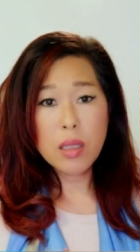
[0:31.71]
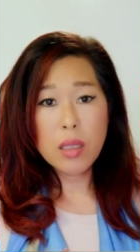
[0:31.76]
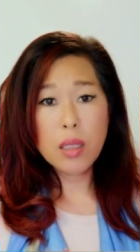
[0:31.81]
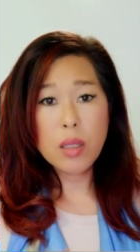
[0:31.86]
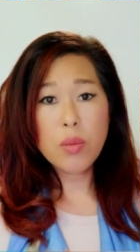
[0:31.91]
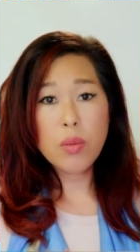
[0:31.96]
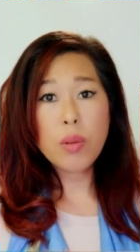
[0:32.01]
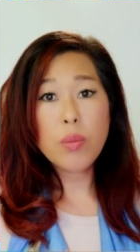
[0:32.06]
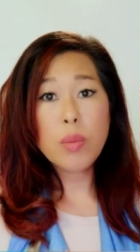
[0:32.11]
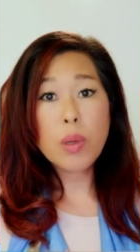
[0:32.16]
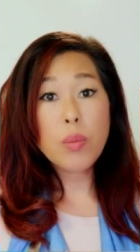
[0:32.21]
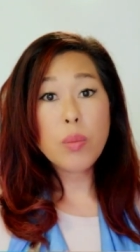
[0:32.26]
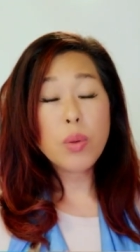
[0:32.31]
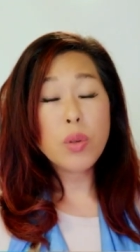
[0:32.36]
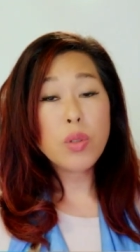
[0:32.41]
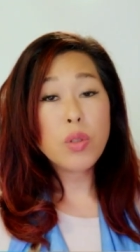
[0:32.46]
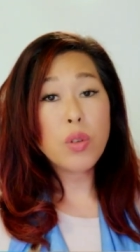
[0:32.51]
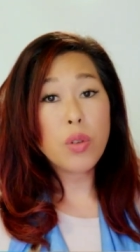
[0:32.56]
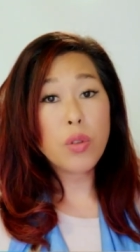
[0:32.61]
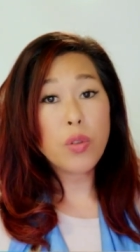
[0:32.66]
He
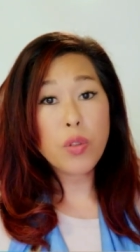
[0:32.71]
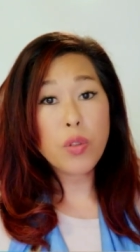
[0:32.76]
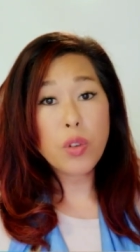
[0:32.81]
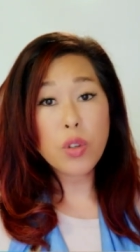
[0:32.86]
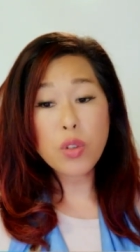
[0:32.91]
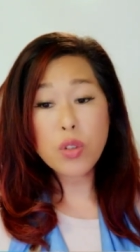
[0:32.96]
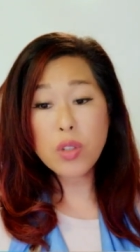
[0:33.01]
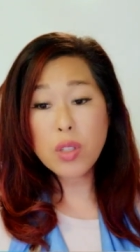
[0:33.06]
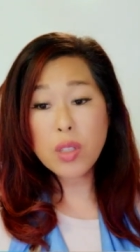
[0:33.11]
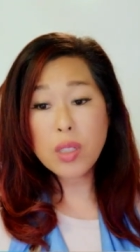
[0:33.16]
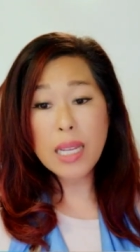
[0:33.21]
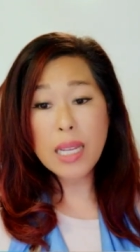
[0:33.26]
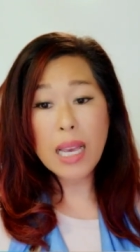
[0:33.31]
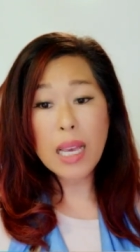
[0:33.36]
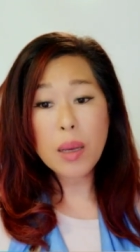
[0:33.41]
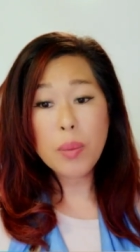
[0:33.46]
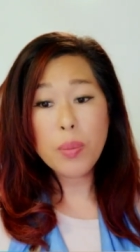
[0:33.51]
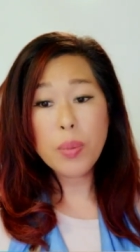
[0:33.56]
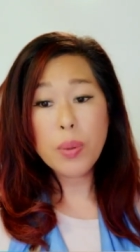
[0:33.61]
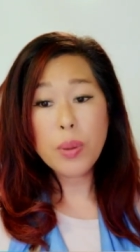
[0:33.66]
remembers your first
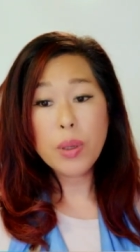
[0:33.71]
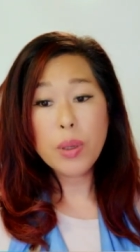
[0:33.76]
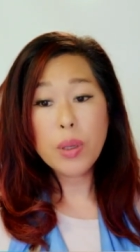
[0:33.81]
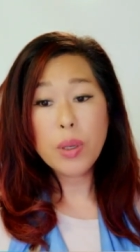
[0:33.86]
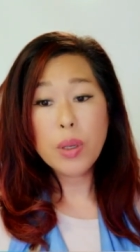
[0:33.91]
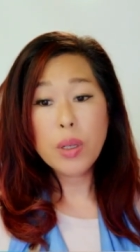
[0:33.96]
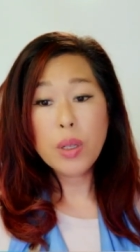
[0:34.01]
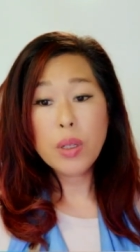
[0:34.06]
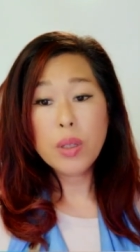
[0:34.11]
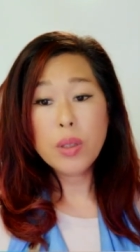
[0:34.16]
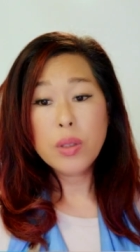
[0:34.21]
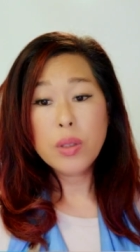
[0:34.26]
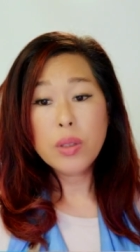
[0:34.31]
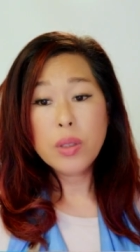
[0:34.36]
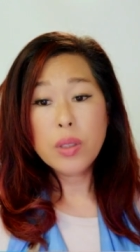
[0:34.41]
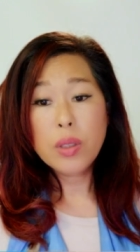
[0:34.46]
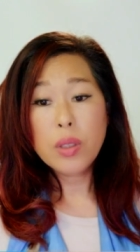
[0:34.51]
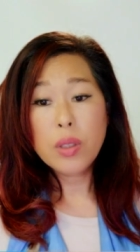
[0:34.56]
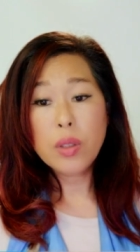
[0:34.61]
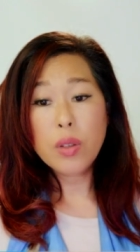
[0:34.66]
step,
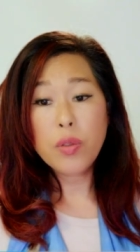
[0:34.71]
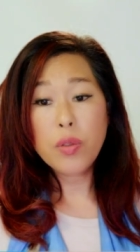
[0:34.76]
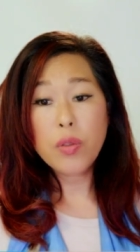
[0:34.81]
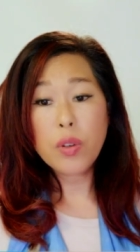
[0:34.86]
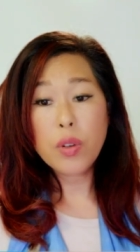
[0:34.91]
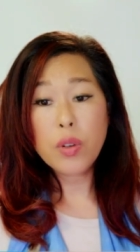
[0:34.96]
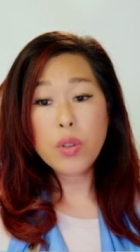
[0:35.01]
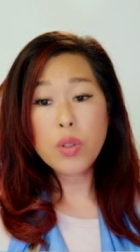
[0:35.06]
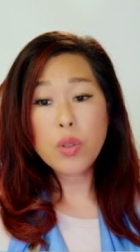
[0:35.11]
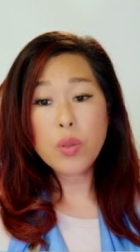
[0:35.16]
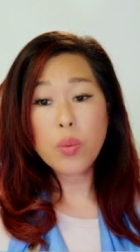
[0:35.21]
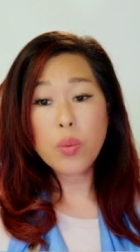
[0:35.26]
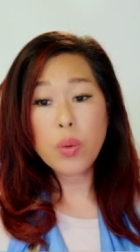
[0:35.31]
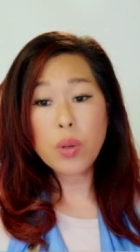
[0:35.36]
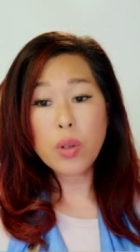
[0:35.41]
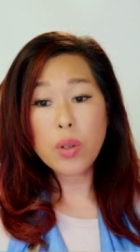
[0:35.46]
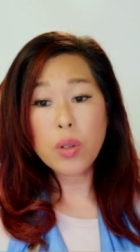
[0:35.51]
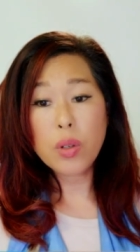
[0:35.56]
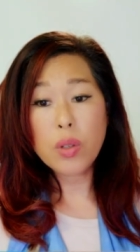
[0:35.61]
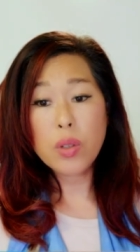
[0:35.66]
your first
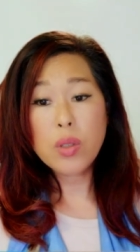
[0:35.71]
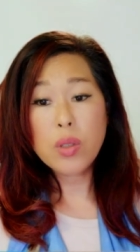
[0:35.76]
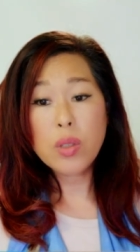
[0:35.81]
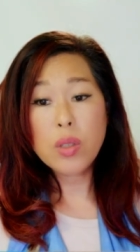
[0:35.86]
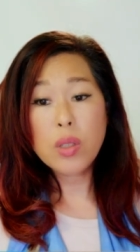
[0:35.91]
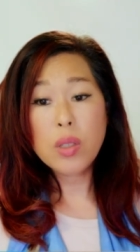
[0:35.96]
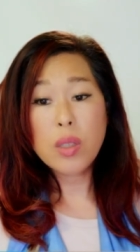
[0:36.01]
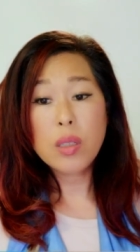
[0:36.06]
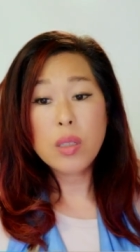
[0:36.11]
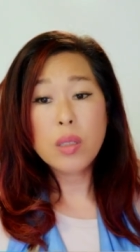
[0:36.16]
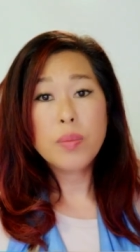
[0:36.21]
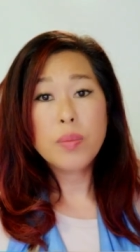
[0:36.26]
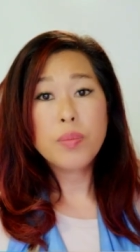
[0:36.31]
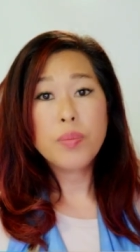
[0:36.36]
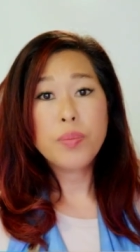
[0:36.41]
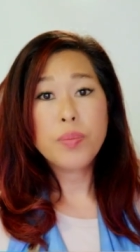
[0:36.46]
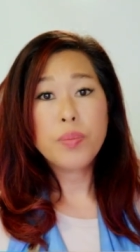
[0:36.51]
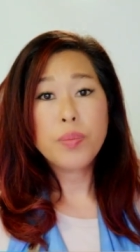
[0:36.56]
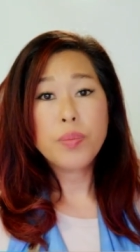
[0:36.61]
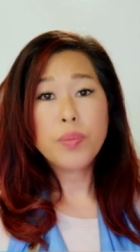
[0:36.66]
words,
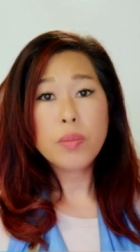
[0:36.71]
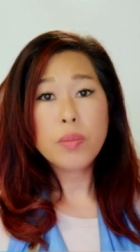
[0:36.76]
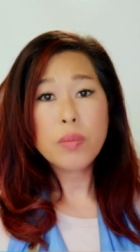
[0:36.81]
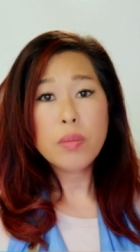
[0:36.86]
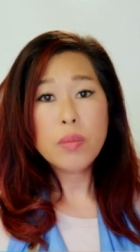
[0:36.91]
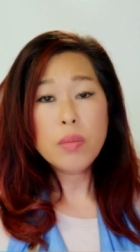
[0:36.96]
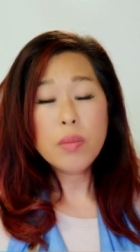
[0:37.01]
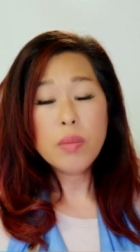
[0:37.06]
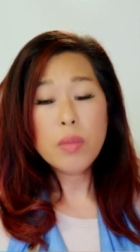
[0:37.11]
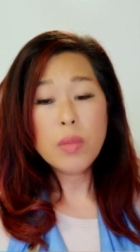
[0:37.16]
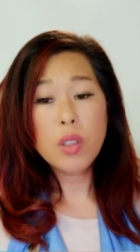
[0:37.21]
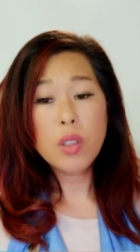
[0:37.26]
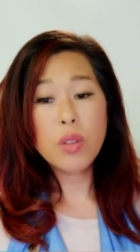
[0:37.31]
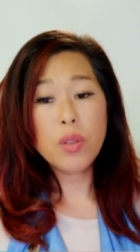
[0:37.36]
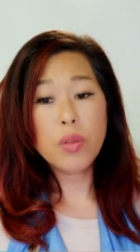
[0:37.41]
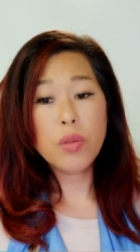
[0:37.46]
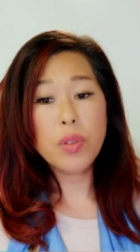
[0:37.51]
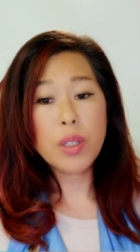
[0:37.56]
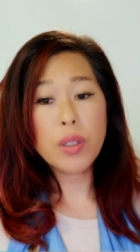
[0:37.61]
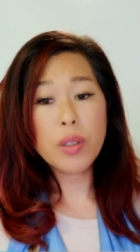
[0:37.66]

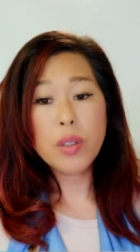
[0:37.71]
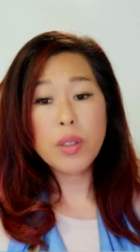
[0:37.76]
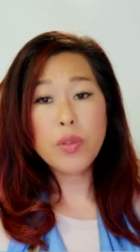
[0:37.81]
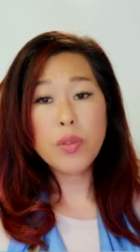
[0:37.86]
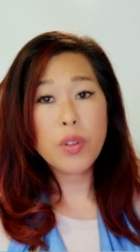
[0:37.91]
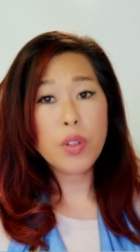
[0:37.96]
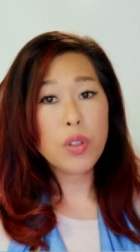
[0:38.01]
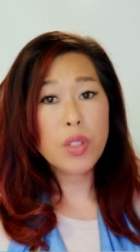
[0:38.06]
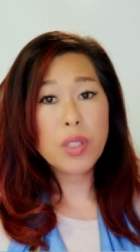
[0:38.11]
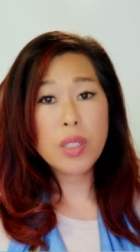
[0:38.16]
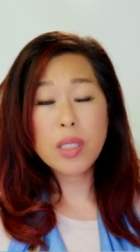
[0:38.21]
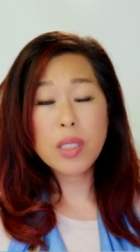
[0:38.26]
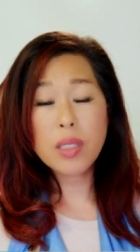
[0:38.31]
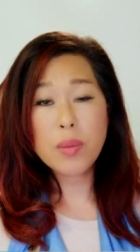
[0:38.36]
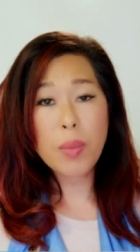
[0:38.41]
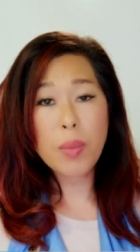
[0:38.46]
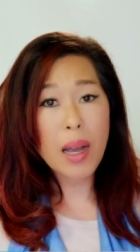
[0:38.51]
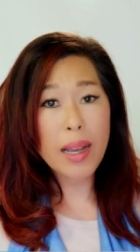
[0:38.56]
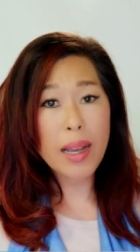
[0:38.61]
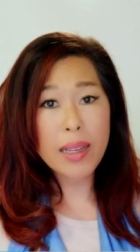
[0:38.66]
your very first
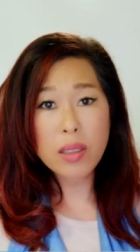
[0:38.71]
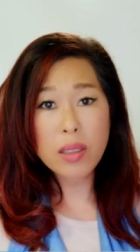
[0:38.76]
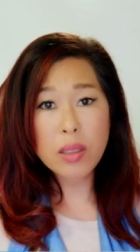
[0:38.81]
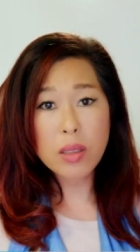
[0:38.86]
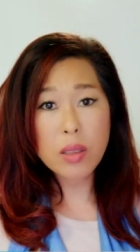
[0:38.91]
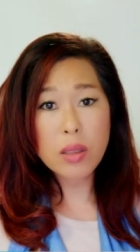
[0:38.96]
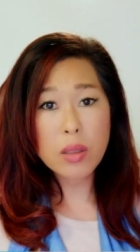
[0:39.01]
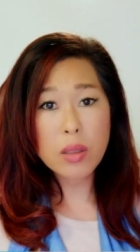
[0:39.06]
smile.